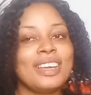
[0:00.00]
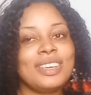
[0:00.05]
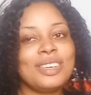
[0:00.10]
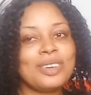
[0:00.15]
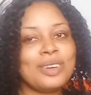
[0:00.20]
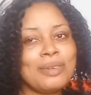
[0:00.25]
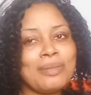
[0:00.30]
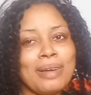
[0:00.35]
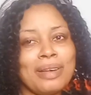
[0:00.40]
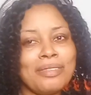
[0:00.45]
You
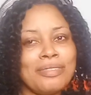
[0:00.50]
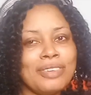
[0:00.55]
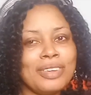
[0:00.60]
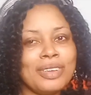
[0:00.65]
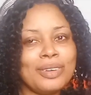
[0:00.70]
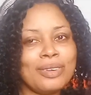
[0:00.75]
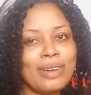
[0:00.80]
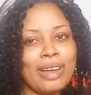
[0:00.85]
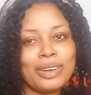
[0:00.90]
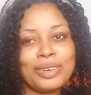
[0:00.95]
know my
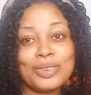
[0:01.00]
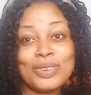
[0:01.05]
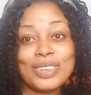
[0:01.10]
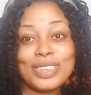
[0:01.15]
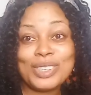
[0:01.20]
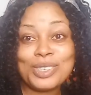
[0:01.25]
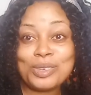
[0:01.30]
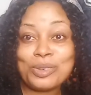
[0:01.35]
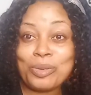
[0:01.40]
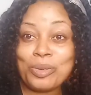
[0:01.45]
video, I do
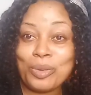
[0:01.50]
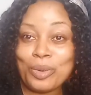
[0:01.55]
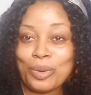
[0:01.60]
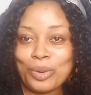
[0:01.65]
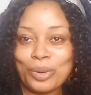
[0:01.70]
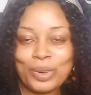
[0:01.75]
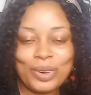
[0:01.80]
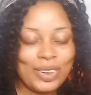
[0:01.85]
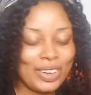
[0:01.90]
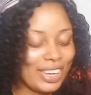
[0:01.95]
it raw,
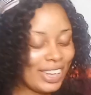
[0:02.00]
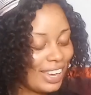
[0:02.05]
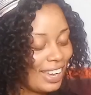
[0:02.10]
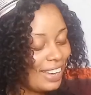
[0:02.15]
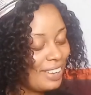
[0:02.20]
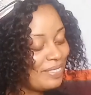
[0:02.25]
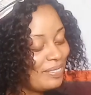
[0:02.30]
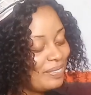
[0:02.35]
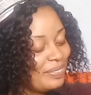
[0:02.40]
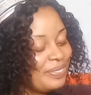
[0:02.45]

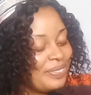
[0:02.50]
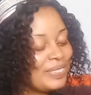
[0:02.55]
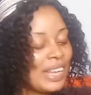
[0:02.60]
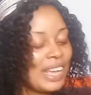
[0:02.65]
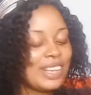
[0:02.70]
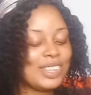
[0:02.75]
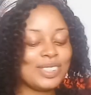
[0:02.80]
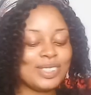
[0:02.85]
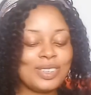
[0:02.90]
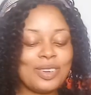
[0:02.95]
okay?
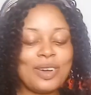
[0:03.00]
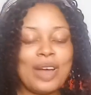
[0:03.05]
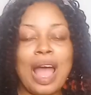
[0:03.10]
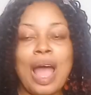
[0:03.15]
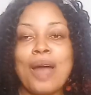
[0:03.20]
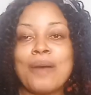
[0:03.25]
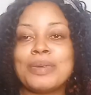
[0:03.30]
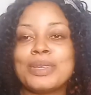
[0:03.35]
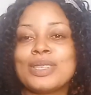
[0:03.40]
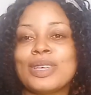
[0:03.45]
So
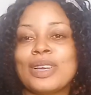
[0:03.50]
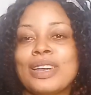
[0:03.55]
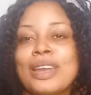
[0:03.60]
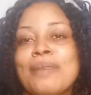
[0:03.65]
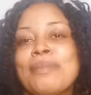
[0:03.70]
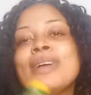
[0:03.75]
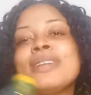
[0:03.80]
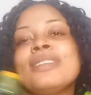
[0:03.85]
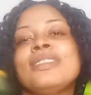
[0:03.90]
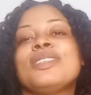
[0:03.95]
I'll be talking
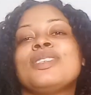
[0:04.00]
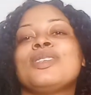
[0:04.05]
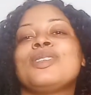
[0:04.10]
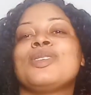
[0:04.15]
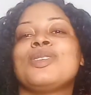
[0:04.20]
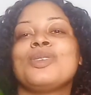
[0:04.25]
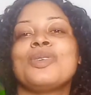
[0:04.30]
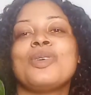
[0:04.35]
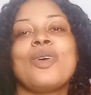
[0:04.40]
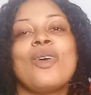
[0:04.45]
about these
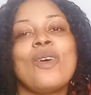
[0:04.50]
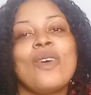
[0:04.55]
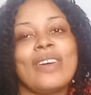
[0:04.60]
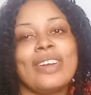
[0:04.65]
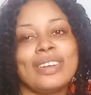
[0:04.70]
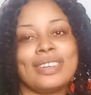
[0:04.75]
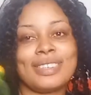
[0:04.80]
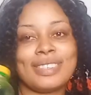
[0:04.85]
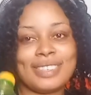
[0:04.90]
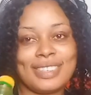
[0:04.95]
two
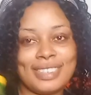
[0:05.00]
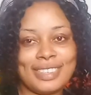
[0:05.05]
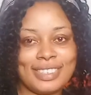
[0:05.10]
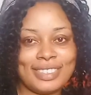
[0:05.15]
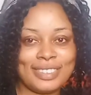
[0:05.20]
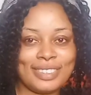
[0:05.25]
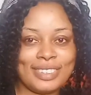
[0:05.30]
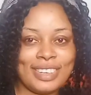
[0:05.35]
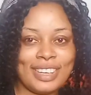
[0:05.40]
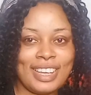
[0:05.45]

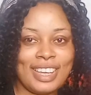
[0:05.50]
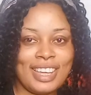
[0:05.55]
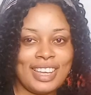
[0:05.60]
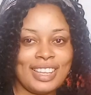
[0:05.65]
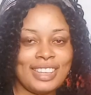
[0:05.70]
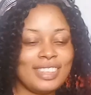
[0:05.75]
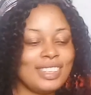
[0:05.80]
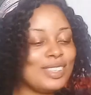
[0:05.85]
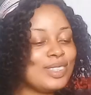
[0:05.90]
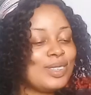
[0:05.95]
oils.
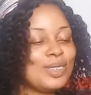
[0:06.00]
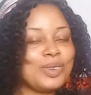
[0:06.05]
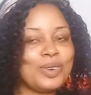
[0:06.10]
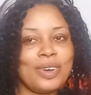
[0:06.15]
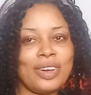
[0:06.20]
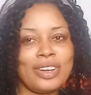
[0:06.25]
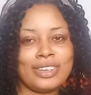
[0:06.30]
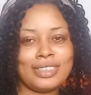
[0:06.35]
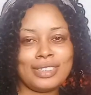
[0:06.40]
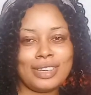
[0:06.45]
These two
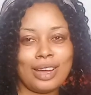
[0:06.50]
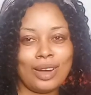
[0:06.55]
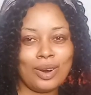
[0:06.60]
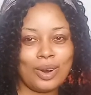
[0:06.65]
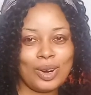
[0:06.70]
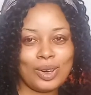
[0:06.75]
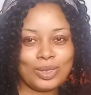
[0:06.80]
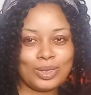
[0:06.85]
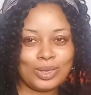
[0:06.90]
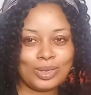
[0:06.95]
oils are
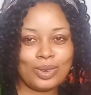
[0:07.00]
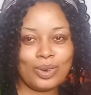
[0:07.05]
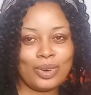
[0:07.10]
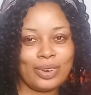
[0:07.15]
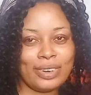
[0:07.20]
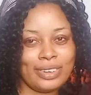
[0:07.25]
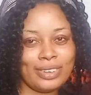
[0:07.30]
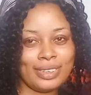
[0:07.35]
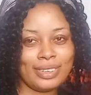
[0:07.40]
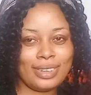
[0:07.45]
hot
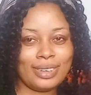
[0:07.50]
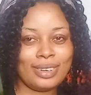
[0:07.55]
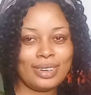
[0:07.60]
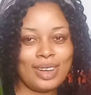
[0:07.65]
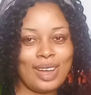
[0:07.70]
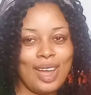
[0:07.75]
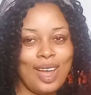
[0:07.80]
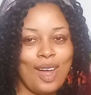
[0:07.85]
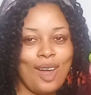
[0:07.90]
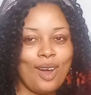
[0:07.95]
oil.
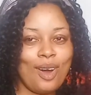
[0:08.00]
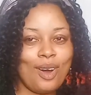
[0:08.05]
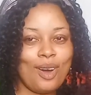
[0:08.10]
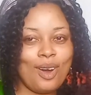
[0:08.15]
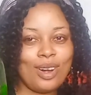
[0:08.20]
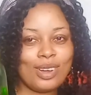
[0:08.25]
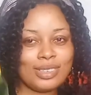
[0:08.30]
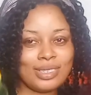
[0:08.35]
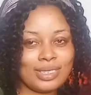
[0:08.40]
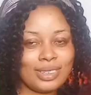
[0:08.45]

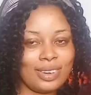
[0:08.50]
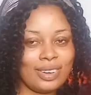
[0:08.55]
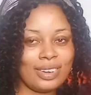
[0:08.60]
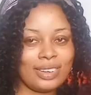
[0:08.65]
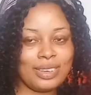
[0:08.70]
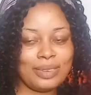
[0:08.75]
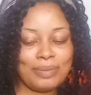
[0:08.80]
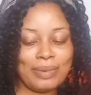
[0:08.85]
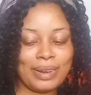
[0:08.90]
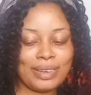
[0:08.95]
Hot
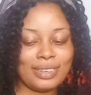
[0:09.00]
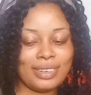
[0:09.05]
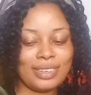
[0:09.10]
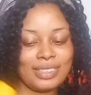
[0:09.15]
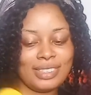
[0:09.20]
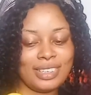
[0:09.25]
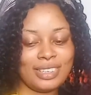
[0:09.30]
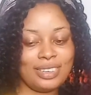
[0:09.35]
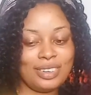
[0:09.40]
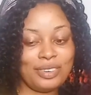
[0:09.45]
oil, but
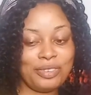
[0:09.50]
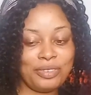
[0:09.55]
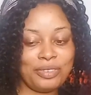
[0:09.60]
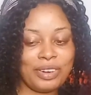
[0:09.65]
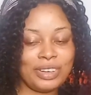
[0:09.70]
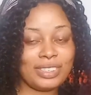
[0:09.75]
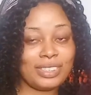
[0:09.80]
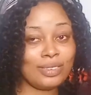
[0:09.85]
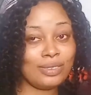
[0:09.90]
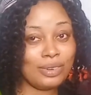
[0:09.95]
there's a
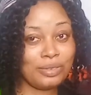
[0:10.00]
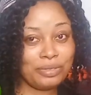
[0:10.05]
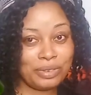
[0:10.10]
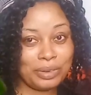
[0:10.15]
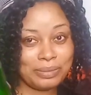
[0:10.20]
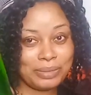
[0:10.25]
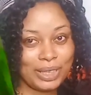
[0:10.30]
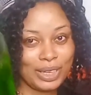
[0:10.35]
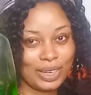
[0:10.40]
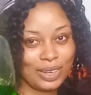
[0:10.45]
difference even
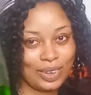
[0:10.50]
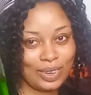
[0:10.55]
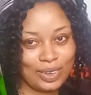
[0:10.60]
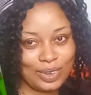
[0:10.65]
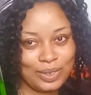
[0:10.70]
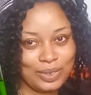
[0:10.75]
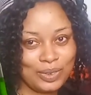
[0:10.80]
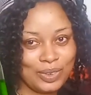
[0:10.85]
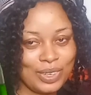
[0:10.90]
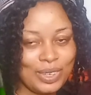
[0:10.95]
from the
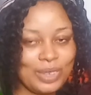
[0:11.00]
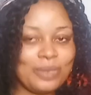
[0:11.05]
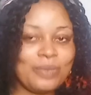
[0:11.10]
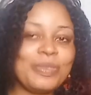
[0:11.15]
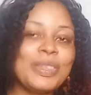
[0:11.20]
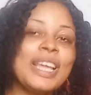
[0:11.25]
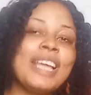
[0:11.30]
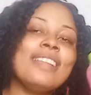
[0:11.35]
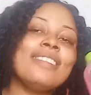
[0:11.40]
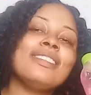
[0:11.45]
color, you know.
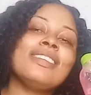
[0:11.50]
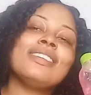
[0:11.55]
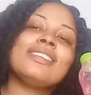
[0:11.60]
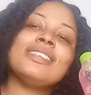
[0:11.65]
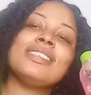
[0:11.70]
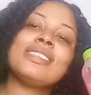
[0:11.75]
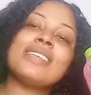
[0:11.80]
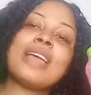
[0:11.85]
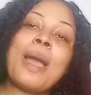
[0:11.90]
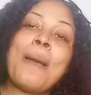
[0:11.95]
This
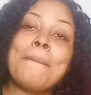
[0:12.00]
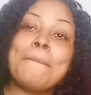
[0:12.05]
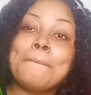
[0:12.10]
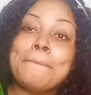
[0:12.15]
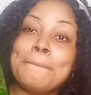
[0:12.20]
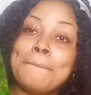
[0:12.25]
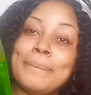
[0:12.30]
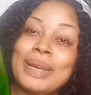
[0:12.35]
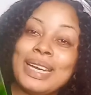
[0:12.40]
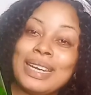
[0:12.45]
is
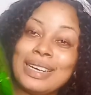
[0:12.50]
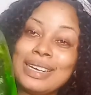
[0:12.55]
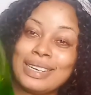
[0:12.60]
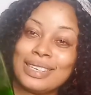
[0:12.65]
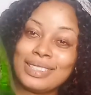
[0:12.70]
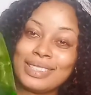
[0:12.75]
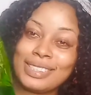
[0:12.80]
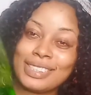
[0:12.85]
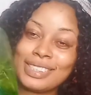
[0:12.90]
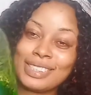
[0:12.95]

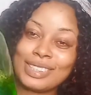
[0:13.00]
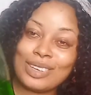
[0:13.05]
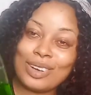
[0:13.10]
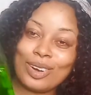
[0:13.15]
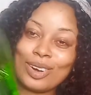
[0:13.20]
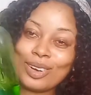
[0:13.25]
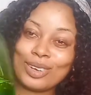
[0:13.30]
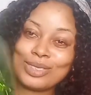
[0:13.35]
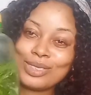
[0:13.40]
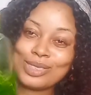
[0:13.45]
bleaching
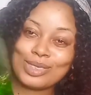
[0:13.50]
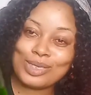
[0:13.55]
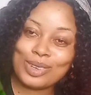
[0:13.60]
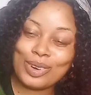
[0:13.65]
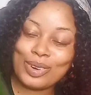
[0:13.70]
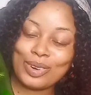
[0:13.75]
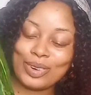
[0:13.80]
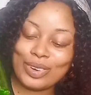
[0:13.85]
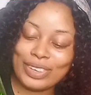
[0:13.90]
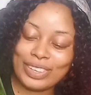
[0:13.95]
hot
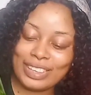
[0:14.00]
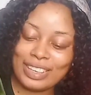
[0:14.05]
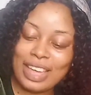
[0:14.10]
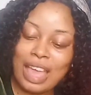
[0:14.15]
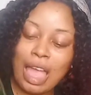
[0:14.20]
oil.